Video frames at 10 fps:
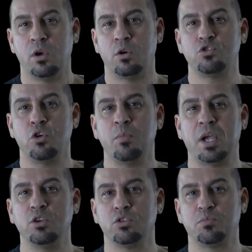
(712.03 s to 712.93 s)
or join
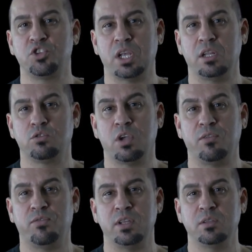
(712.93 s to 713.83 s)
my YouTube channel to
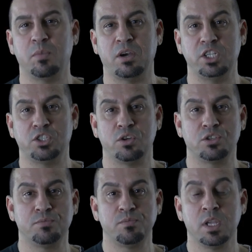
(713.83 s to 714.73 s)
help fund my research.